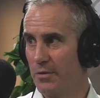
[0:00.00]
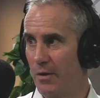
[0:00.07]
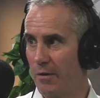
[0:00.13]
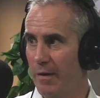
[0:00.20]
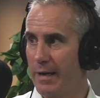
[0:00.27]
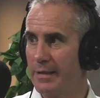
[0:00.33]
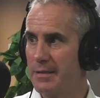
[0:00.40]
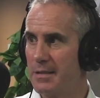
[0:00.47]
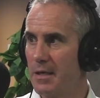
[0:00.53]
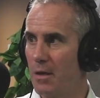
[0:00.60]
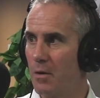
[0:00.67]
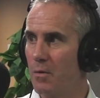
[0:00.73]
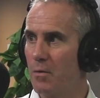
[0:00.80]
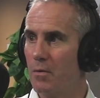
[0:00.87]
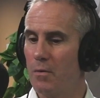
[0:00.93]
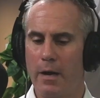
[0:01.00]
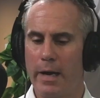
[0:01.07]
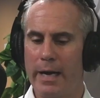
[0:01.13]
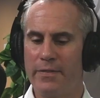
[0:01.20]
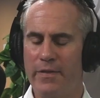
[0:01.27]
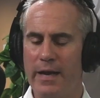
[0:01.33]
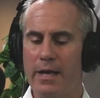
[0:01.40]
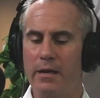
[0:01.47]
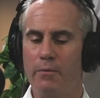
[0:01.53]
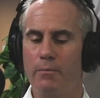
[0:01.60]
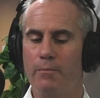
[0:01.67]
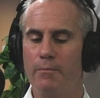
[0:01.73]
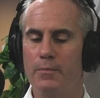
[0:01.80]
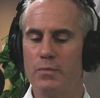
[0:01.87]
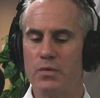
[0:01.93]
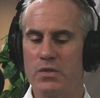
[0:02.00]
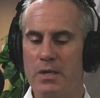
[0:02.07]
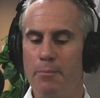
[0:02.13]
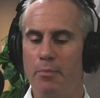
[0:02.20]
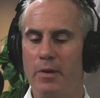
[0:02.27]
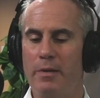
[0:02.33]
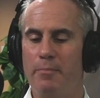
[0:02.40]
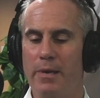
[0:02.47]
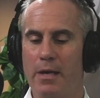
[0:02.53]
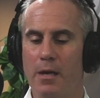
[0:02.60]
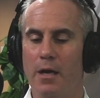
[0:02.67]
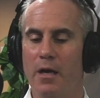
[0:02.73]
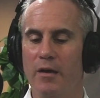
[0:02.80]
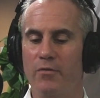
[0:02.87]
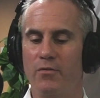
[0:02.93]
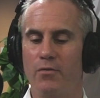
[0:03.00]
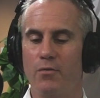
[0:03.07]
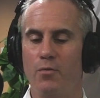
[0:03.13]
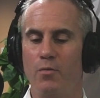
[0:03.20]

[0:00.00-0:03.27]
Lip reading: All right. So I think simply because